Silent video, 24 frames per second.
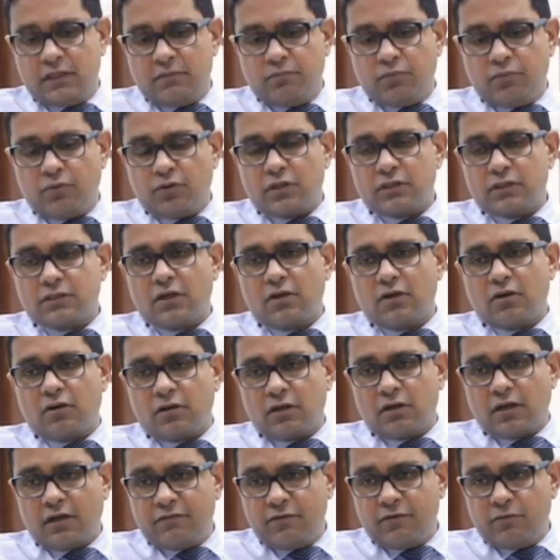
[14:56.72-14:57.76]
importers are
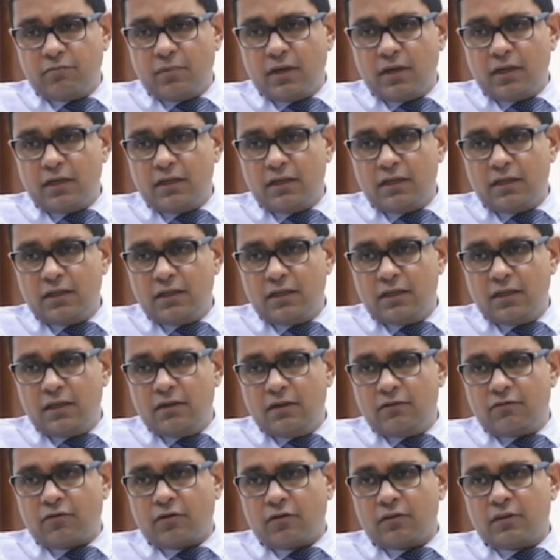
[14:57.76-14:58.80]
not having money,
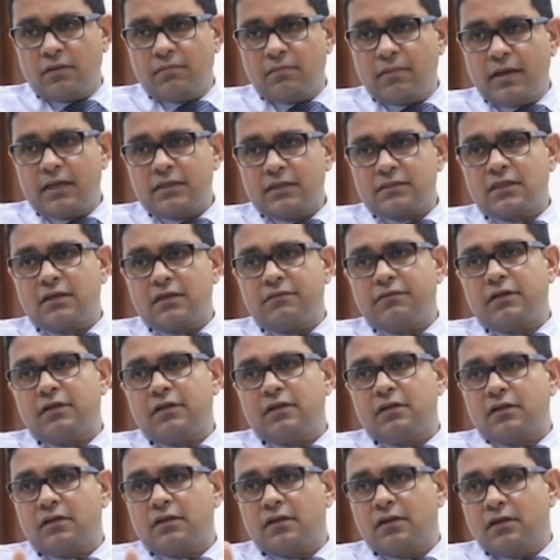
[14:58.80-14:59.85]
from the banks, they
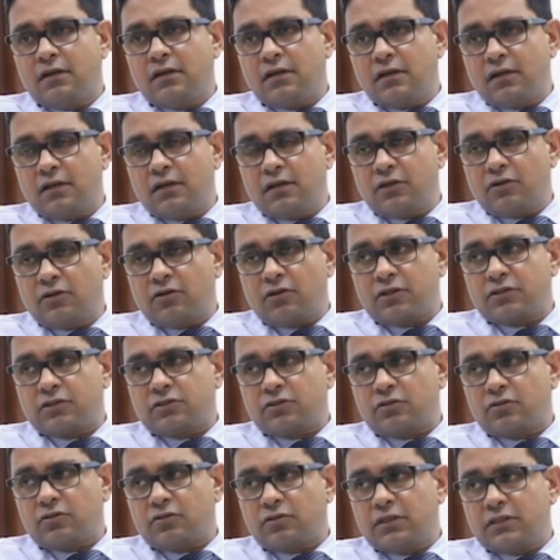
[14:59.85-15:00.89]
will
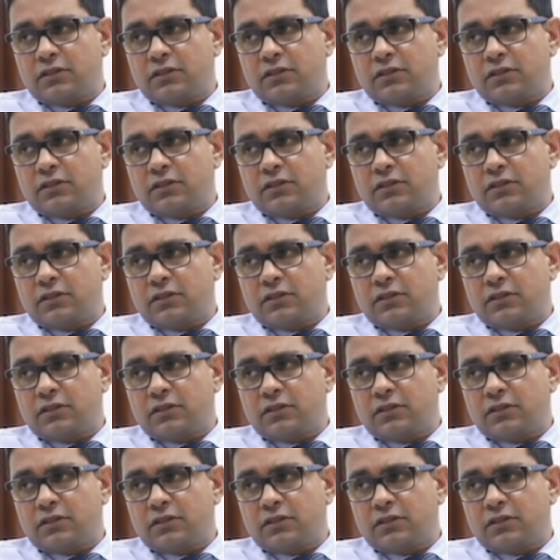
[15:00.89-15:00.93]
resort to